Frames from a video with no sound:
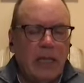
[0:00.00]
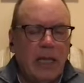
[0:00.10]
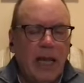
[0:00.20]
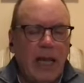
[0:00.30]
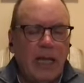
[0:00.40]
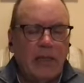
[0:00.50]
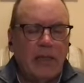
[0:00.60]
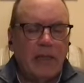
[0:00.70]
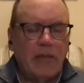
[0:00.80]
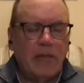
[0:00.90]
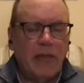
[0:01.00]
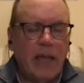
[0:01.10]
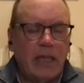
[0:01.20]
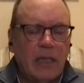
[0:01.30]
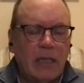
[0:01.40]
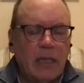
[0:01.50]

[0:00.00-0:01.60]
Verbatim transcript: has the effect